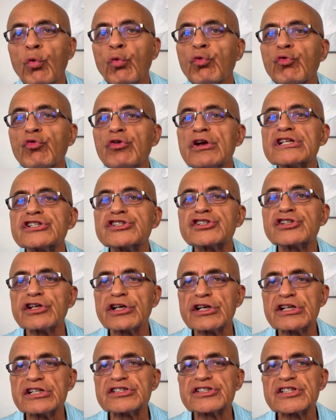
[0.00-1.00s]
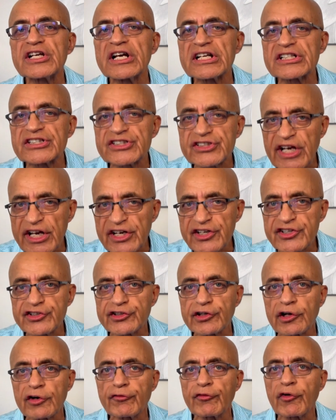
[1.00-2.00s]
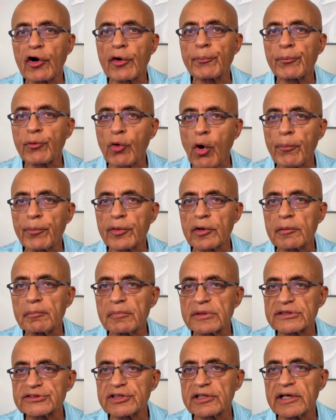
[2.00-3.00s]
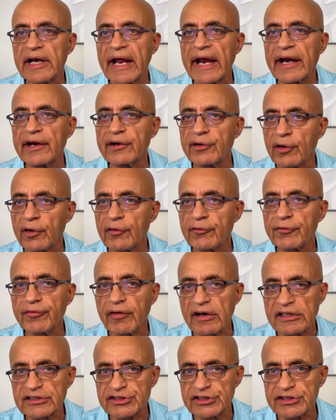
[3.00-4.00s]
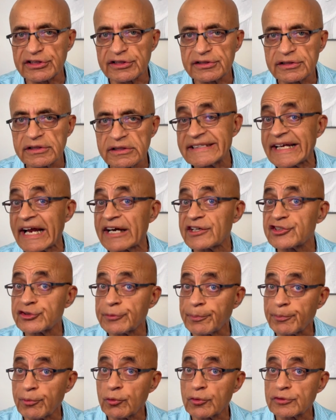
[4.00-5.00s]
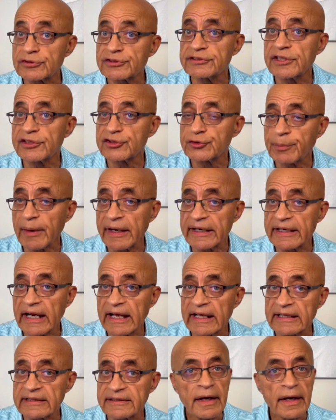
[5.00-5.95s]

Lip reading: which is essential for proper muscle and nerve function that supports the spine health.